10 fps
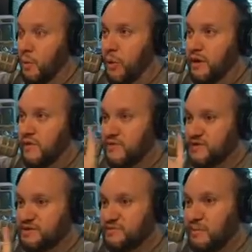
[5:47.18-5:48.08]
One of the
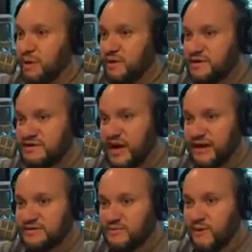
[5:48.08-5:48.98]
smartest
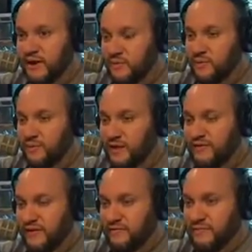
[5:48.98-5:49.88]
guys in rock and roll that
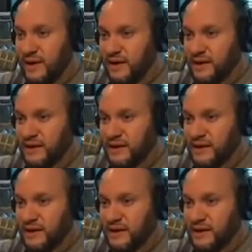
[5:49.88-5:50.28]
I've ever met.